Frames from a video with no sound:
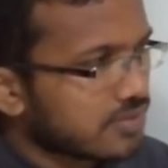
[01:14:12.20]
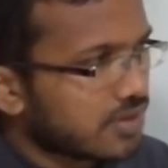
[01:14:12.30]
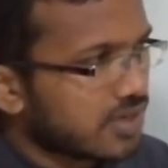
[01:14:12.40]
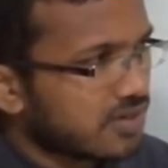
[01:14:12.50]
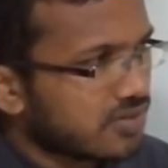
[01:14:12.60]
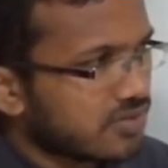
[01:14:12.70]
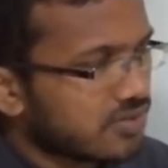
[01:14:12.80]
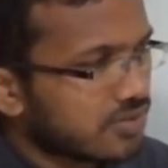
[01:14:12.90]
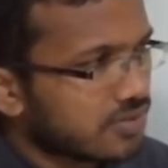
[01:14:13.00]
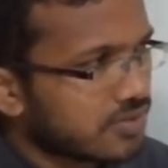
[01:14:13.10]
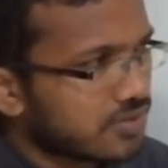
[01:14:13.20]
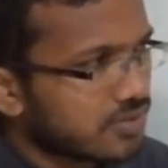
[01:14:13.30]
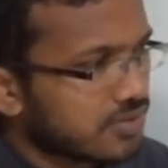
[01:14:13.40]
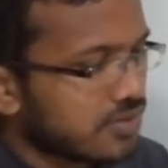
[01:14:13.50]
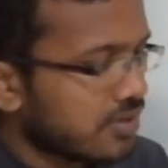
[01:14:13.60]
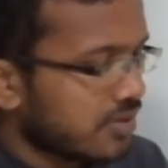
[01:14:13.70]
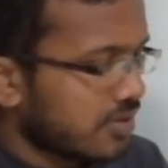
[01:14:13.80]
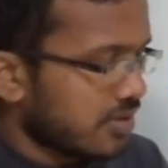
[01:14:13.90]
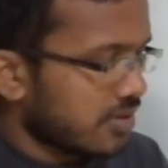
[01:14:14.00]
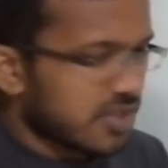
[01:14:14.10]
I don't know.
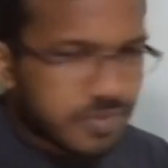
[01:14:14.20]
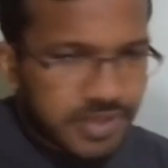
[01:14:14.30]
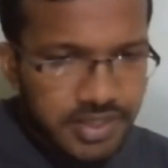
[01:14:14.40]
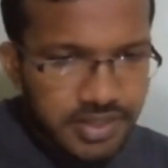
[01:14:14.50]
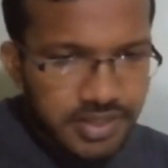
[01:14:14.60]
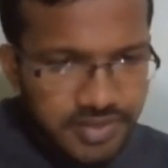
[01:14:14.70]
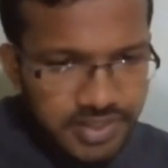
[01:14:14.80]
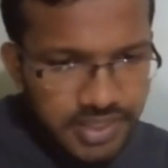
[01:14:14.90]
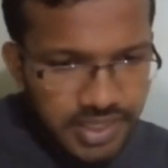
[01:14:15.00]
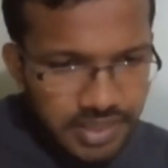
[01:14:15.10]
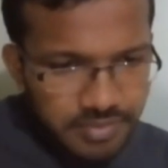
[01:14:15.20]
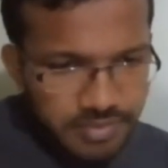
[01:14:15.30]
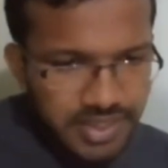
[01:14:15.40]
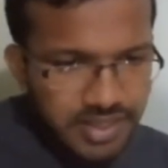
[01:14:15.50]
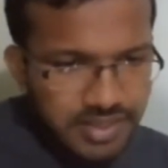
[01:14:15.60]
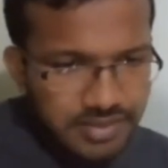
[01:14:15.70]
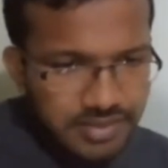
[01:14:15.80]
Speed revision can be done.